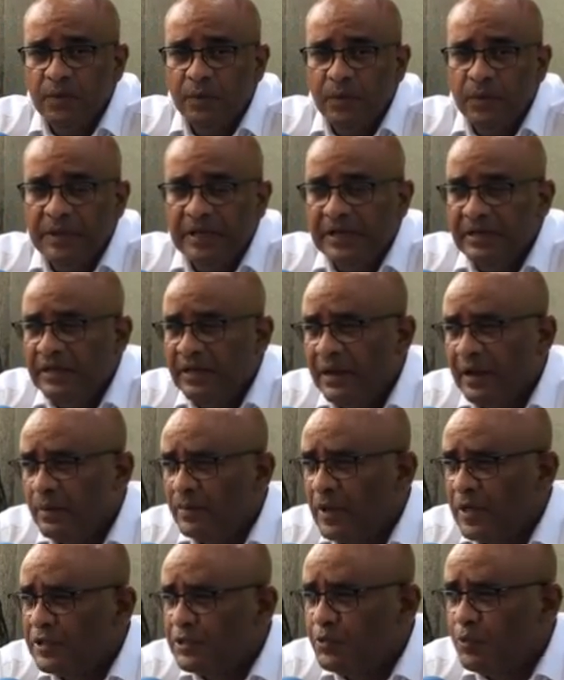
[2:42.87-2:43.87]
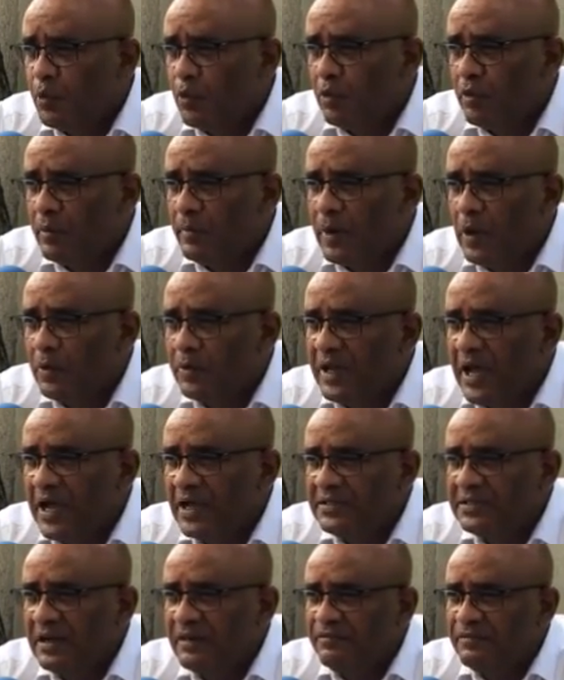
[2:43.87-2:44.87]
We didn't hear much more about
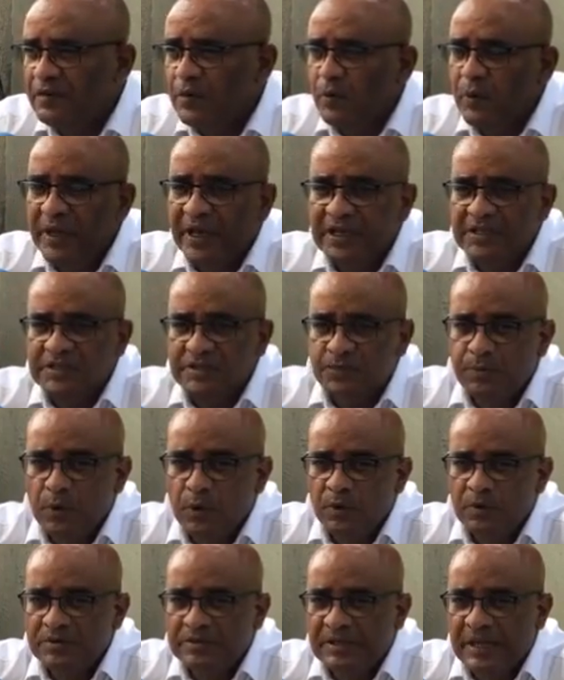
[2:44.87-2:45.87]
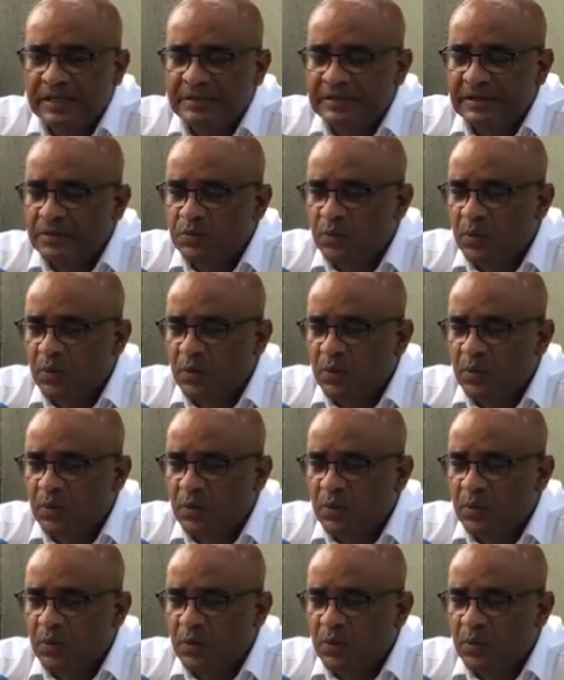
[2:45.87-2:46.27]
that after we exposed that it